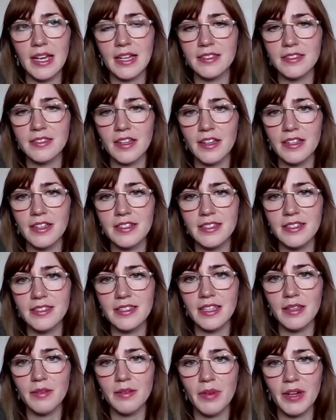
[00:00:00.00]

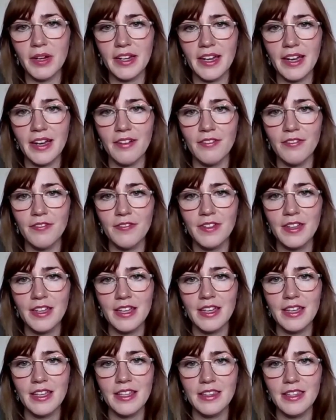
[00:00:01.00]
anxieties that you might have.
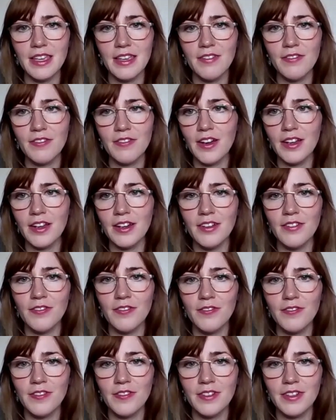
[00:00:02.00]
They've kind
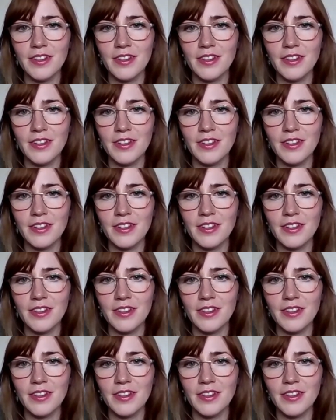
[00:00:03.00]
of